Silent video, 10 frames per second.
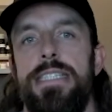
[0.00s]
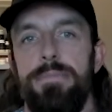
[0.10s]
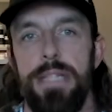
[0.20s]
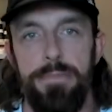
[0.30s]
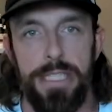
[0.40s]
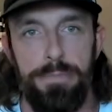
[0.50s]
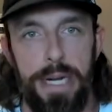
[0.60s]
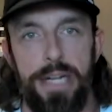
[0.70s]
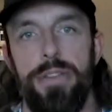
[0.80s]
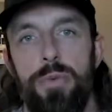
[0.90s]
something much
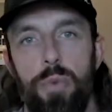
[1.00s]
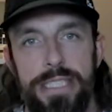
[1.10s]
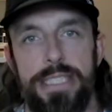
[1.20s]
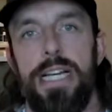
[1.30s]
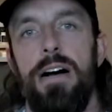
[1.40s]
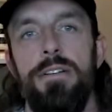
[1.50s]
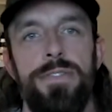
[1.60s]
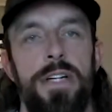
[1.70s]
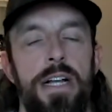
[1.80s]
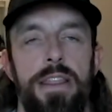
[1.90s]
bigger than
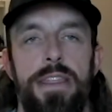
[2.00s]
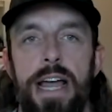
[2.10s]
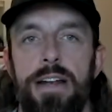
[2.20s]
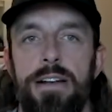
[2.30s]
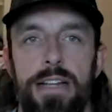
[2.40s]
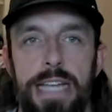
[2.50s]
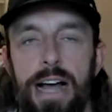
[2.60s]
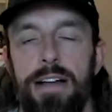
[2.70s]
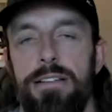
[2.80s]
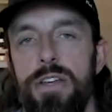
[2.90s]
oneself, then
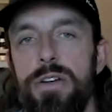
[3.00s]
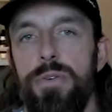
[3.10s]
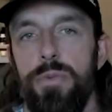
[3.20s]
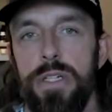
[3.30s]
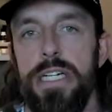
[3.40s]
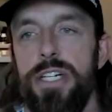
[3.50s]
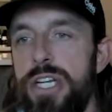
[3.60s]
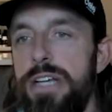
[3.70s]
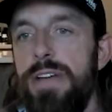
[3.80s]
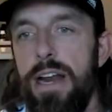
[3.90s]
yeah, you can really
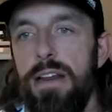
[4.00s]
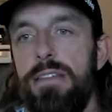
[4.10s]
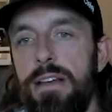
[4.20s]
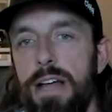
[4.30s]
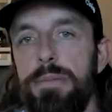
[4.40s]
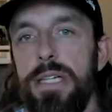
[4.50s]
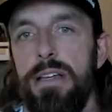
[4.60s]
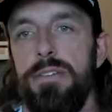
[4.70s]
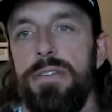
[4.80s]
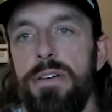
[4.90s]
achieve anything, I believe.